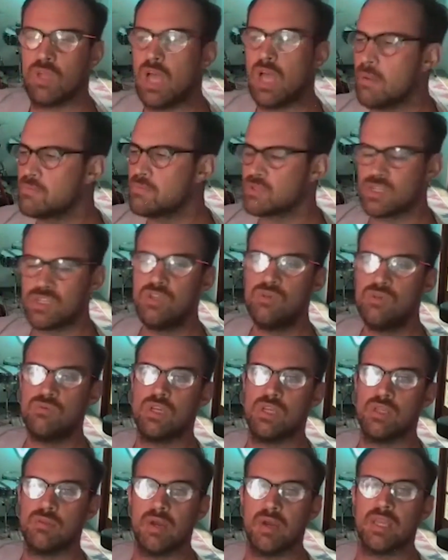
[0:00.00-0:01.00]

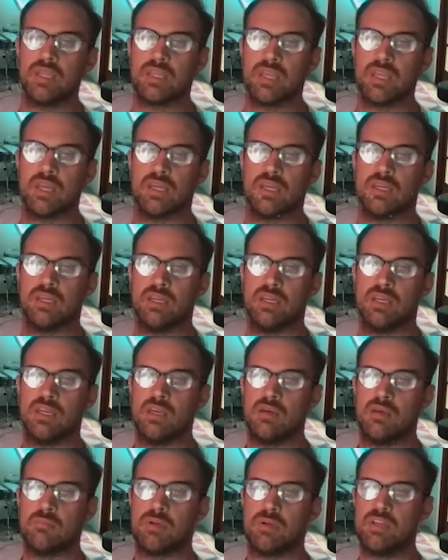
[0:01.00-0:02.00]
absolutely make it.
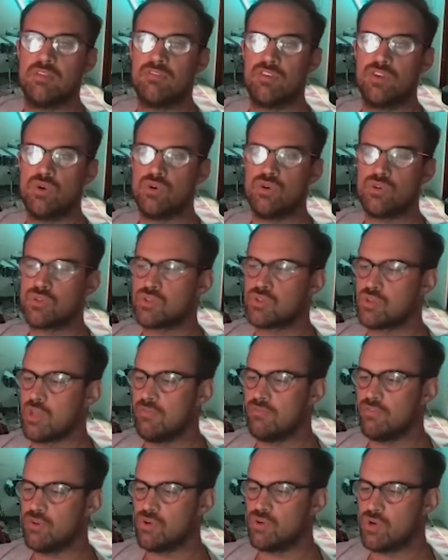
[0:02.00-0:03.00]
But if
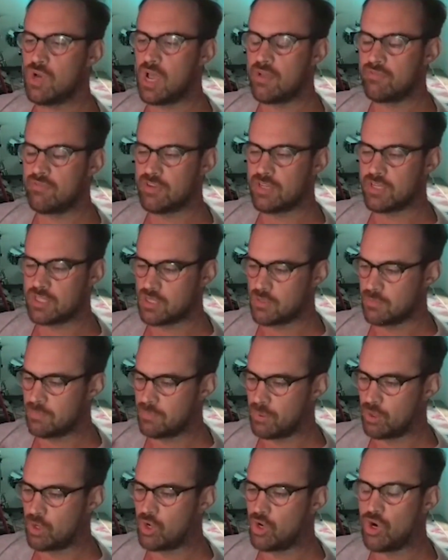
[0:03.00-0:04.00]
you're having to
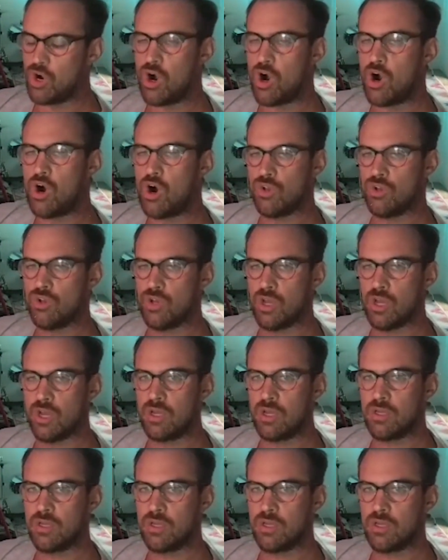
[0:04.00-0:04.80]
put on